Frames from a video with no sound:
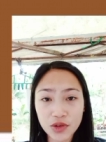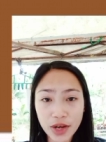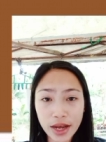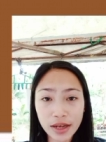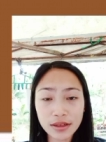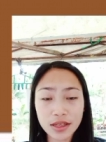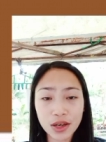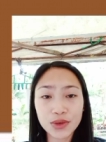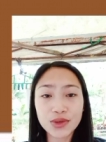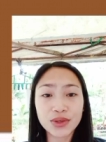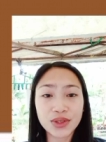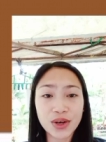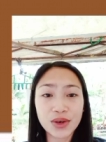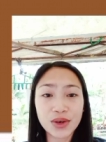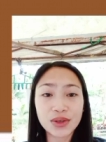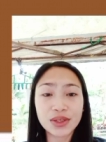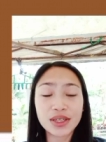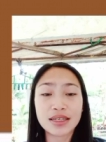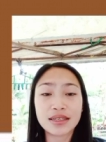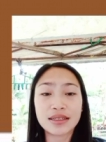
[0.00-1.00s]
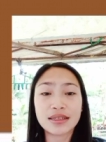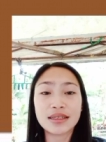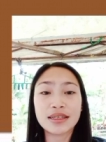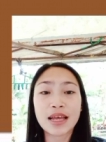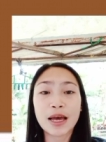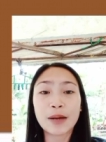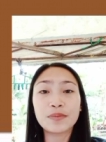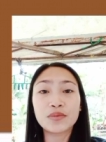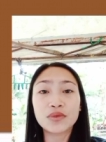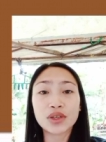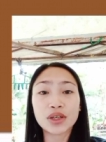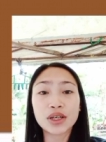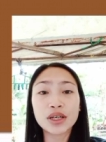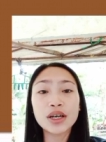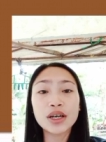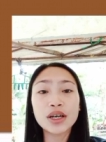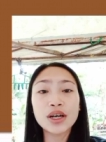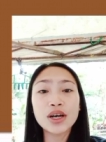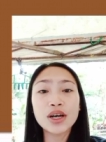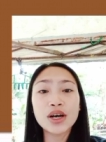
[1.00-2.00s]
also known as the debtor,
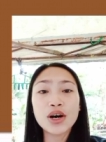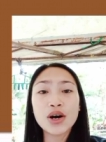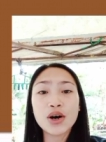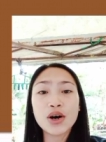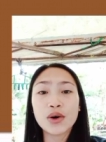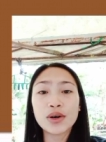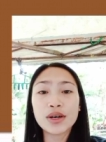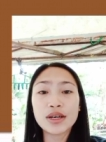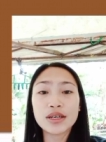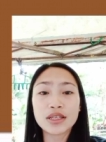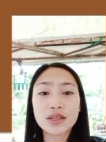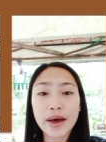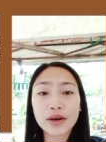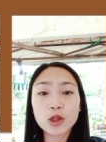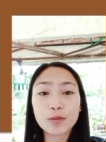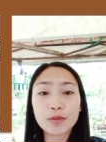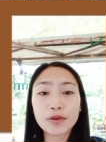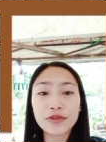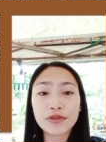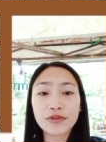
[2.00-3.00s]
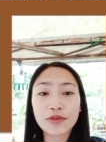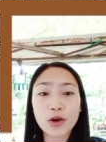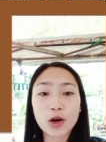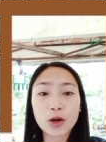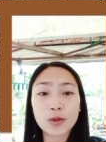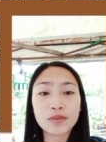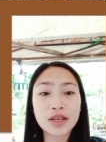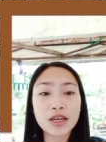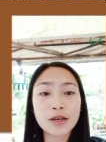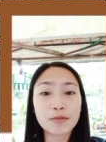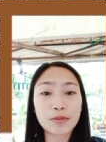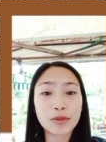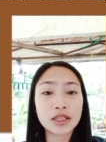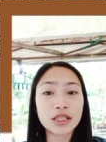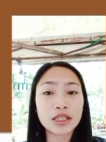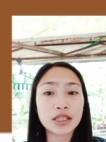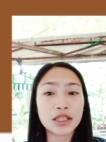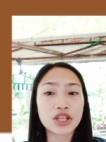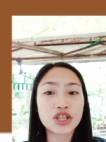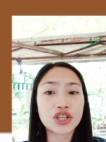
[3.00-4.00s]
who is bound to perform the
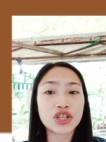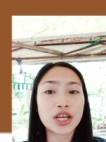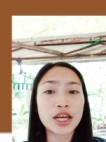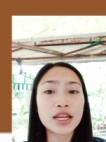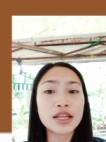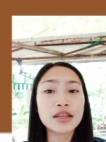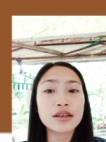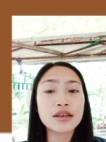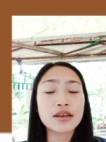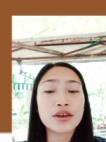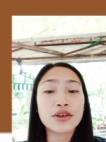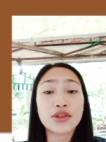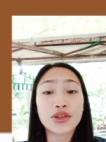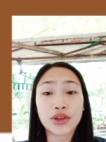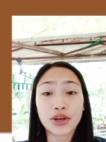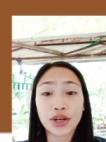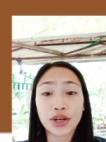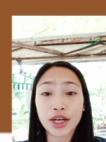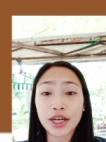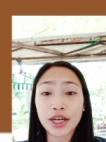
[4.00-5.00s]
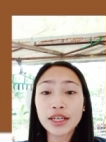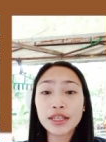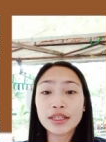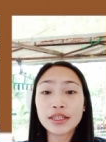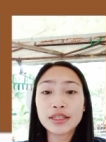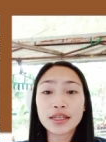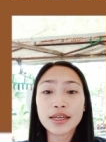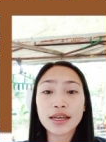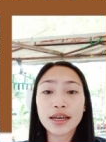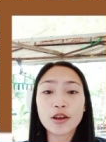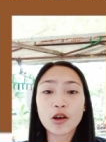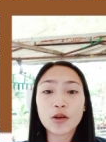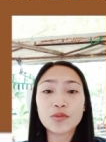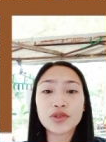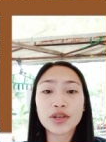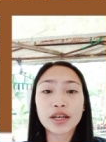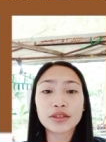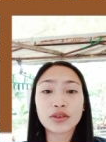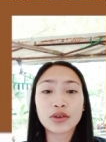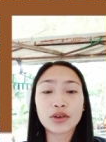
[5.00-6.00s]
prestation. Third, an
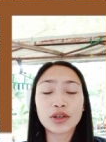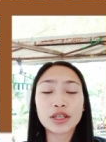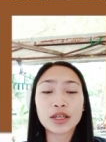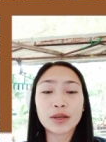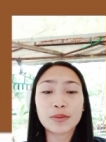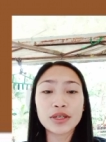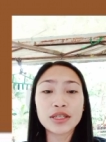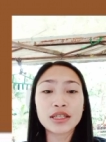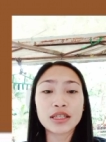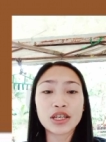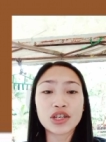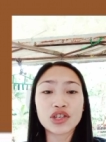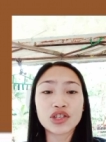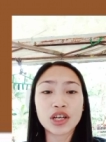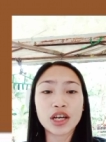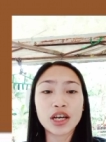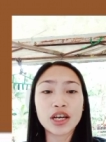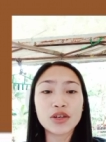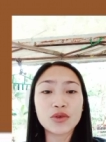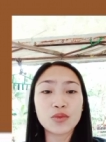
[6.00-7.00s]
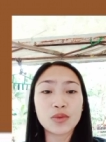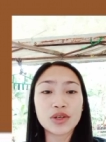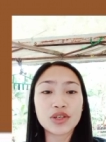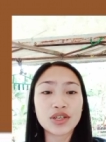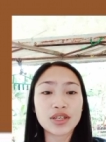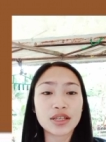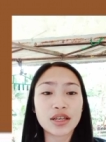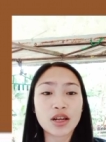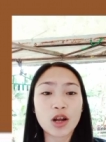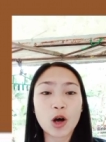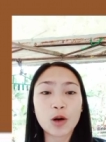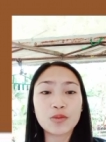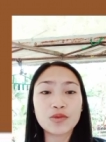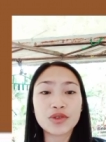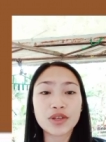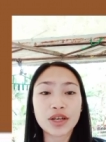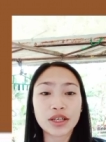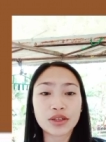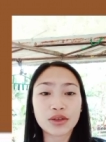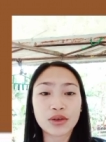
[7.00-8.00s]
object or the prestation, which is an
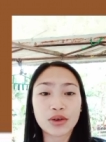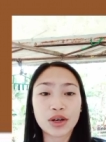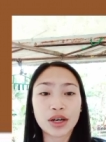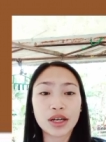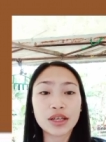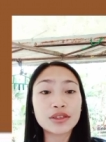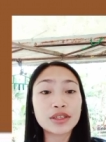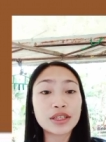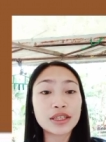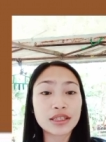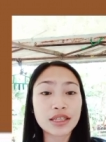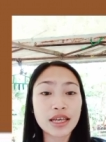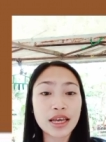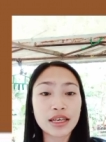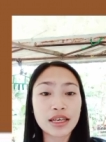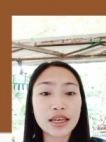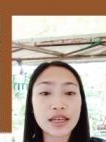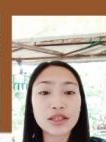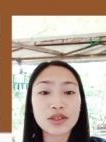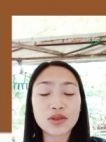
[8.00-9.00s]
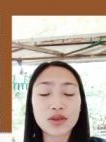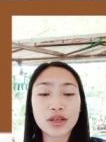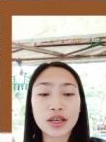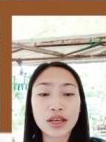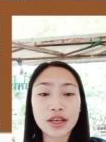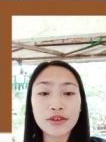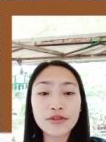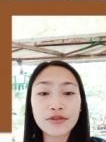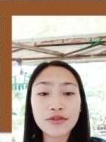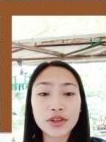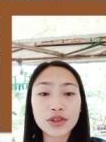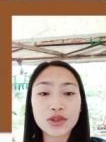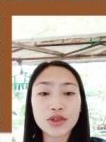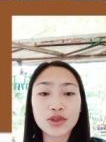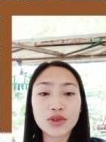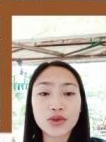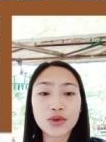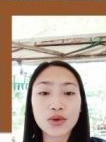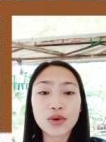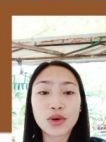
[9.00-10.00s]
object or undertaking to give, to
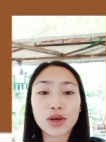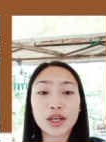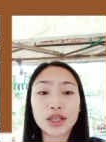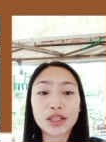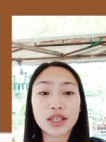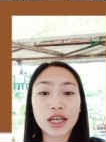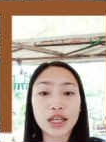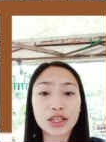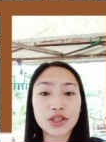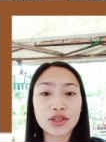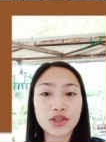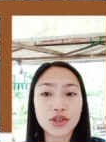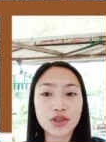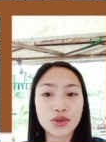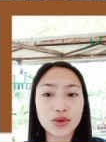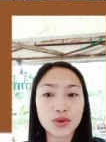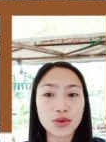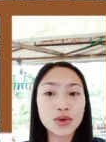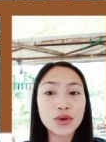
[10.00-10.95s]
do, or not to do.